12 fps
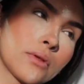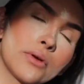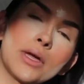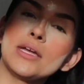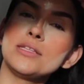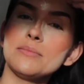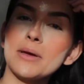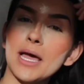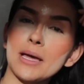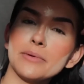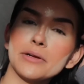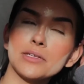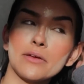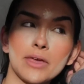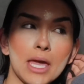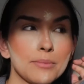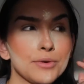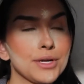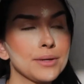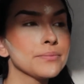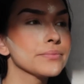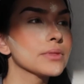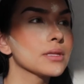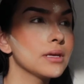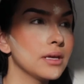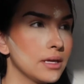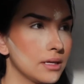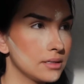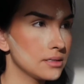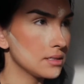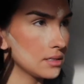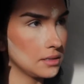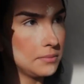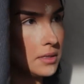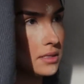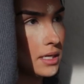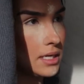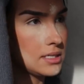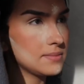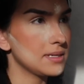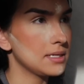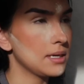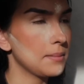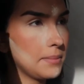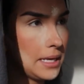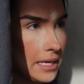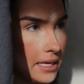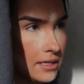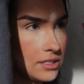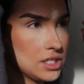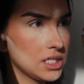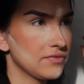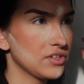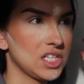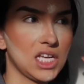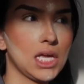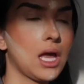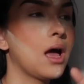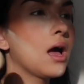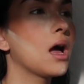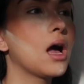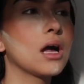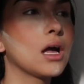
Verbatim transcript: okay, I did my eyebrows off camera and um, that has been baking just for like a